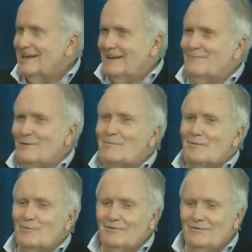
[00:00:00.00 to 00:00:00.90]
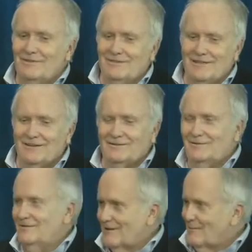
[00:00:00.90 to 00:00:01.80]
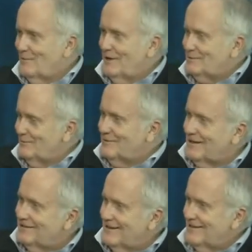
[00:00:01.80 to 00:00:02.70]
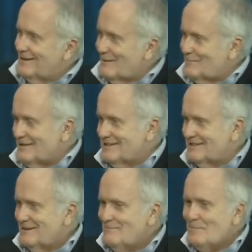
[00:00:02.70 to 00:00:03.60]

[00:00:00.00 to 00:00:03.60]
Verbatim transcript: and I remember that the combination of Dante and Hopkins,